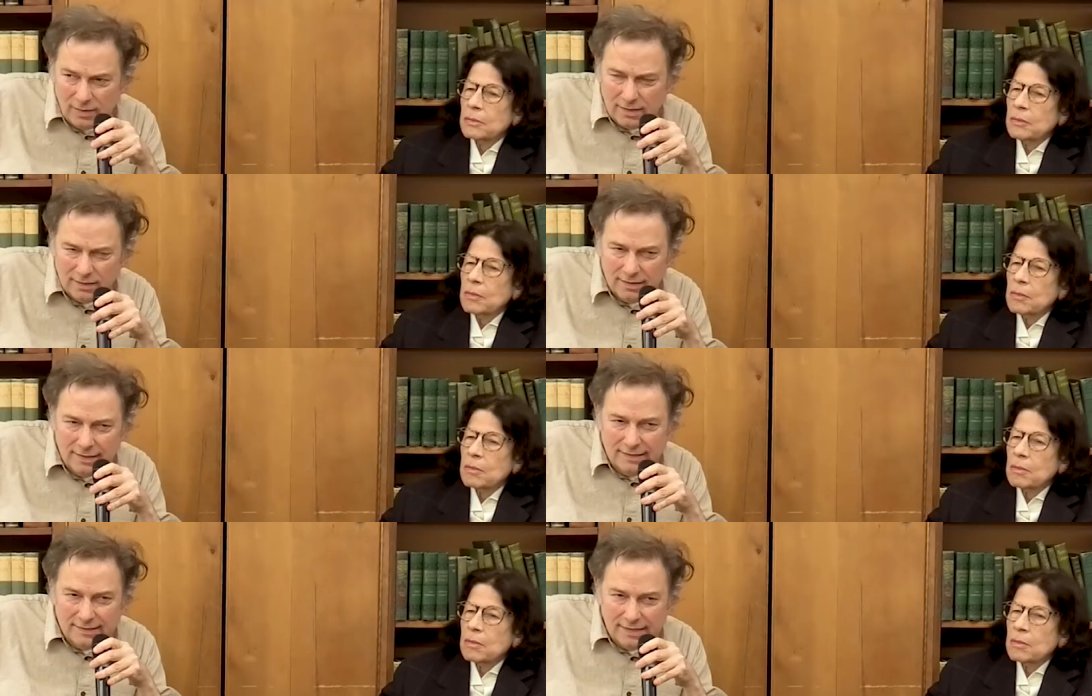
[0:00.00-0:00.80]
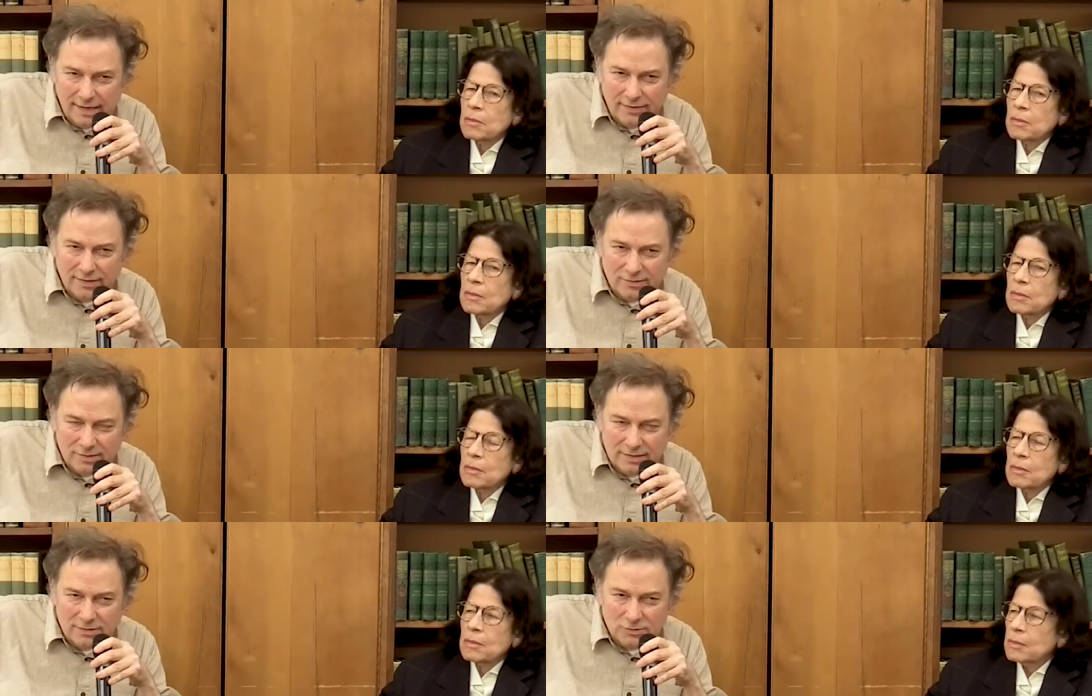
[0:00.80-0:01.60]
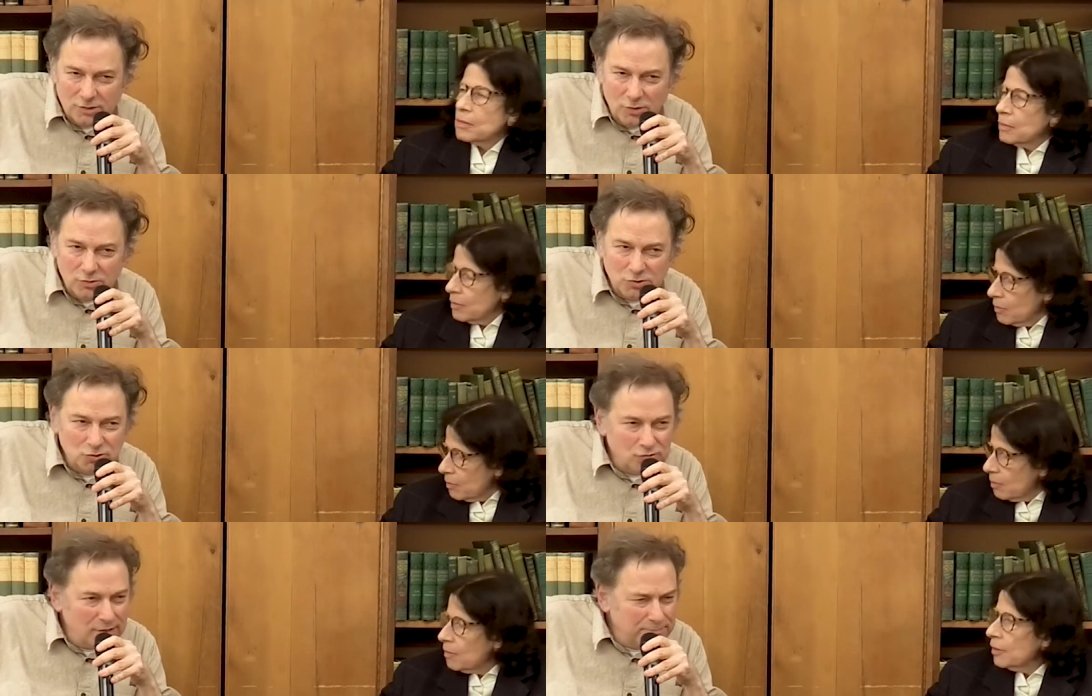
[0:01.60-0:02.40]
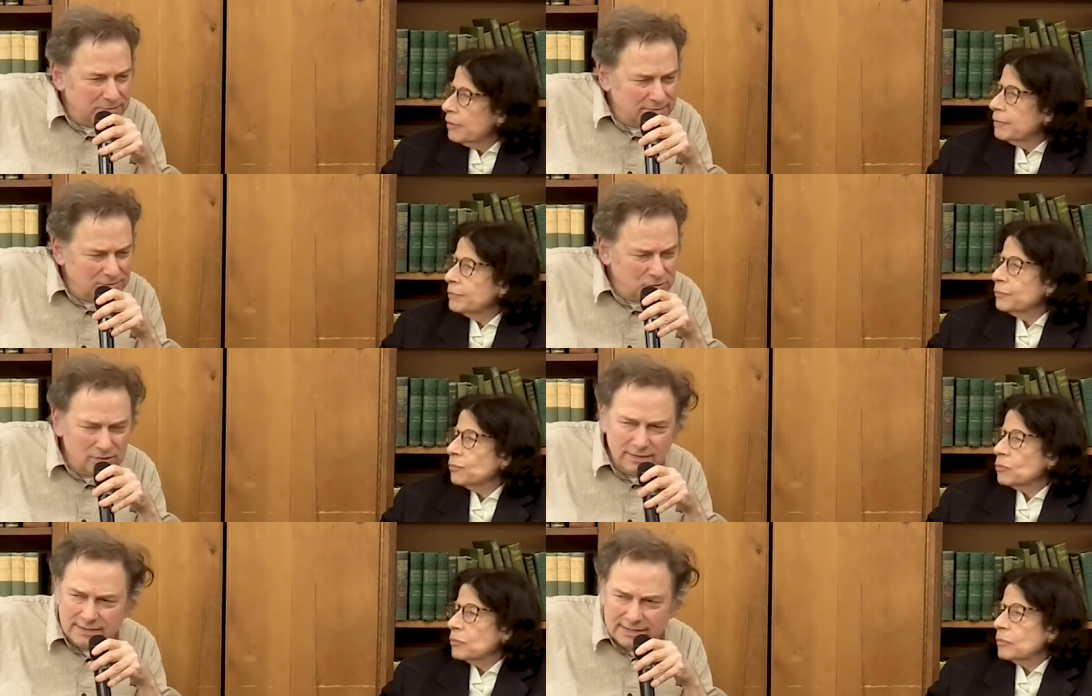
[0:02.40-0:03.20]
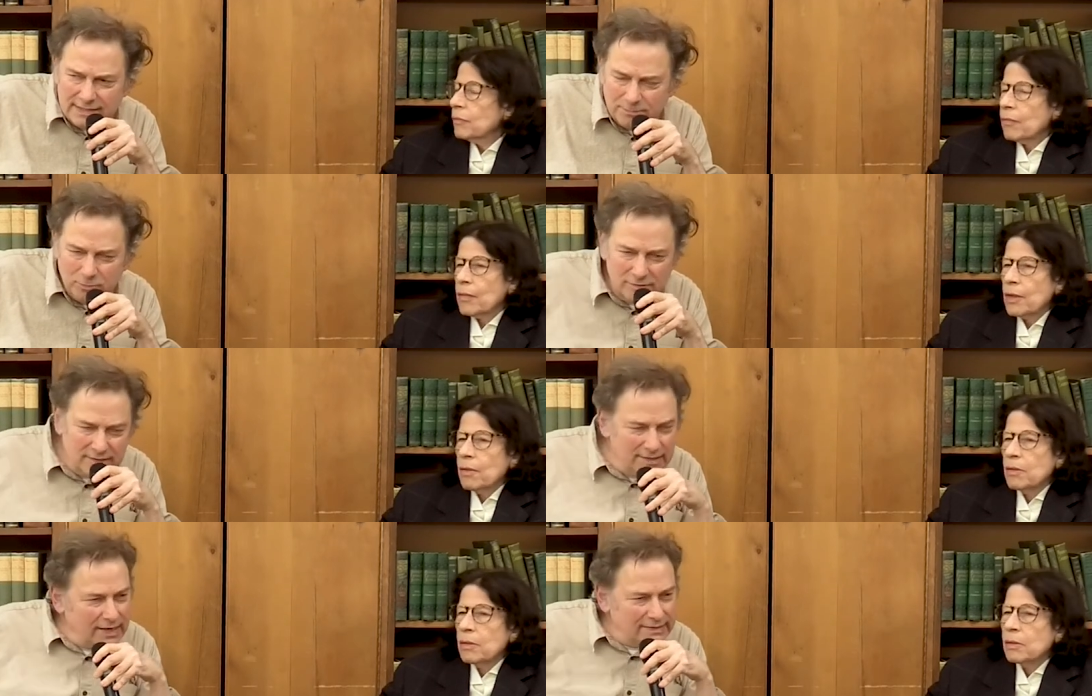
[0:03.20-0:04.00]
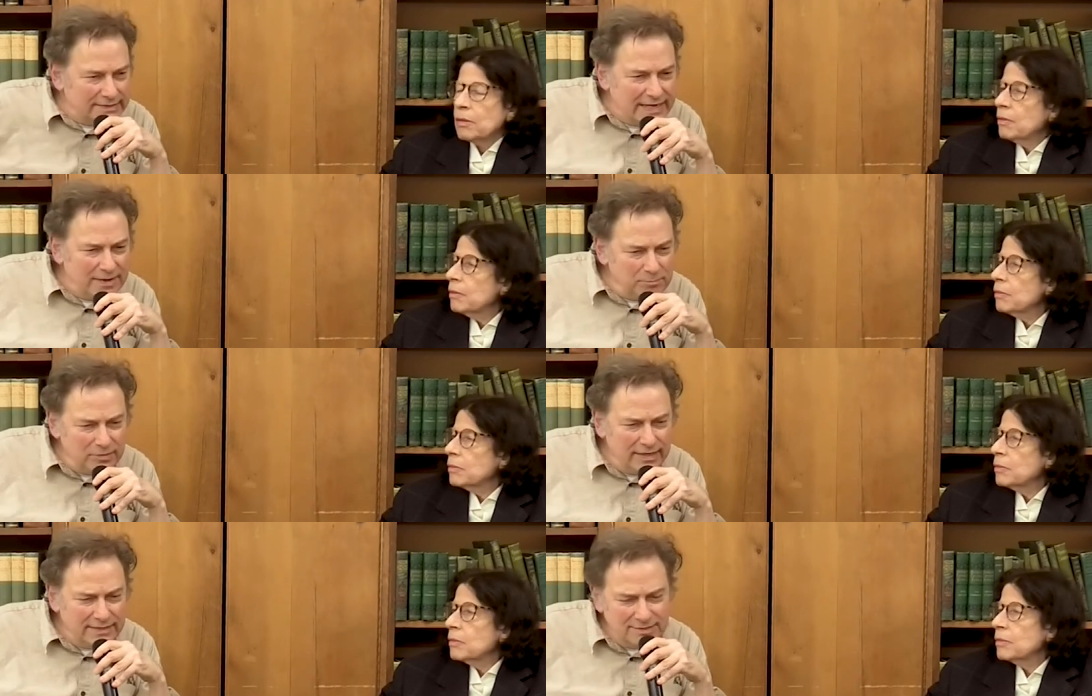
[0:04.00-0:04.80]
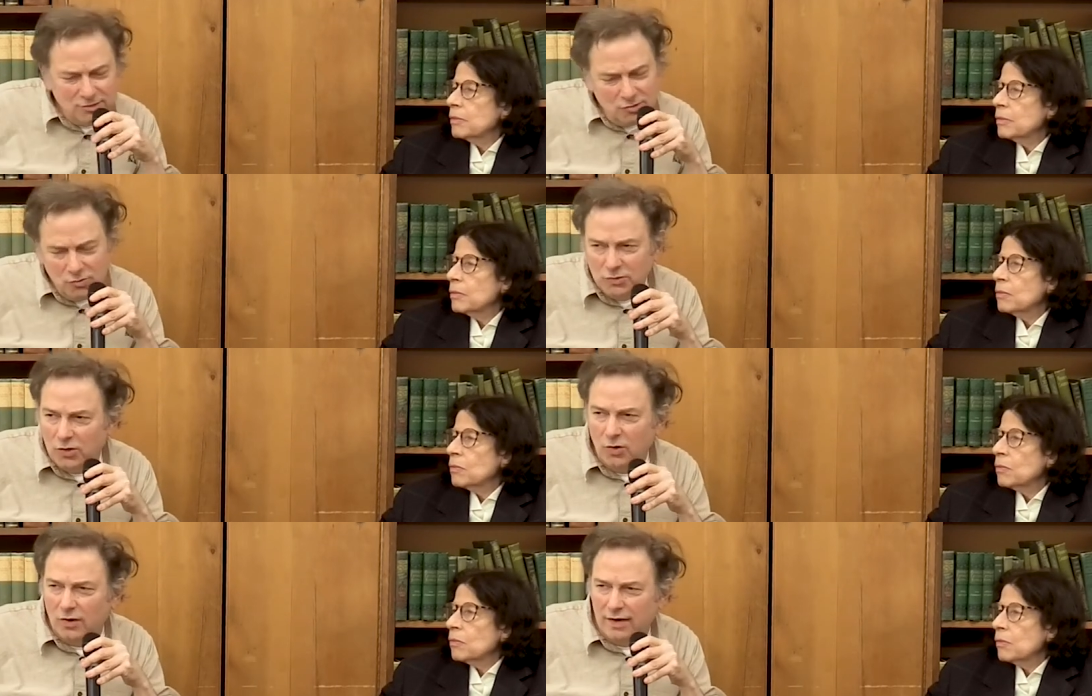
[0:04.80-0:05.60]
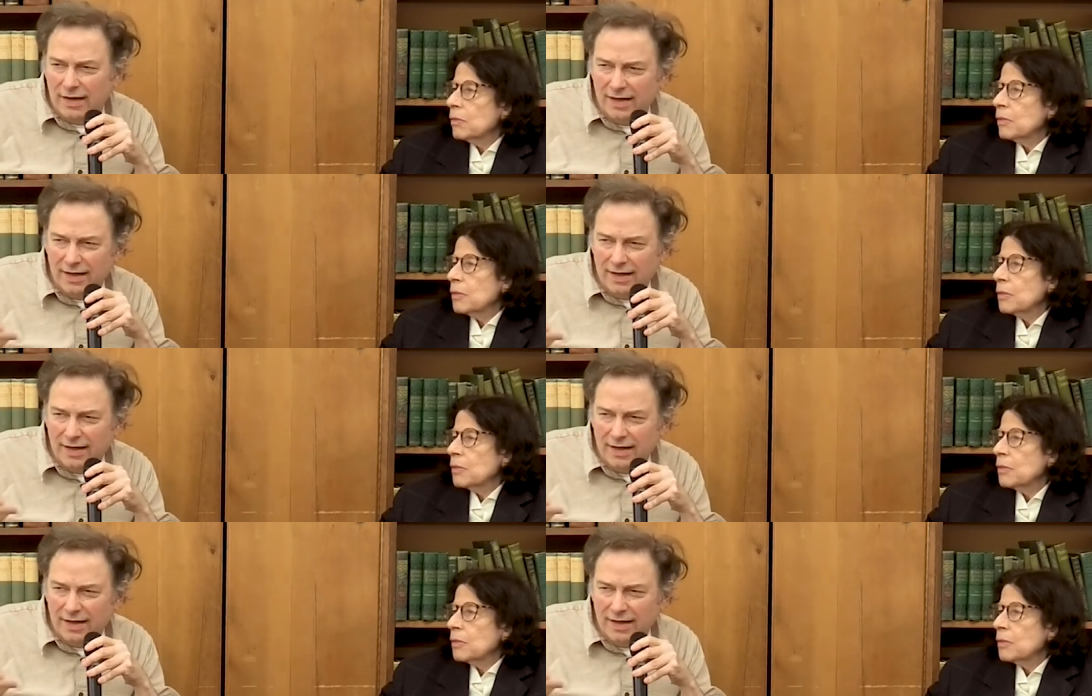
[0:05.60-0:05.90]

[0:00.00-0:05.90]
Speaker 1: well, yeah, the, the, those strips, Julius Knipl did not take place in New York.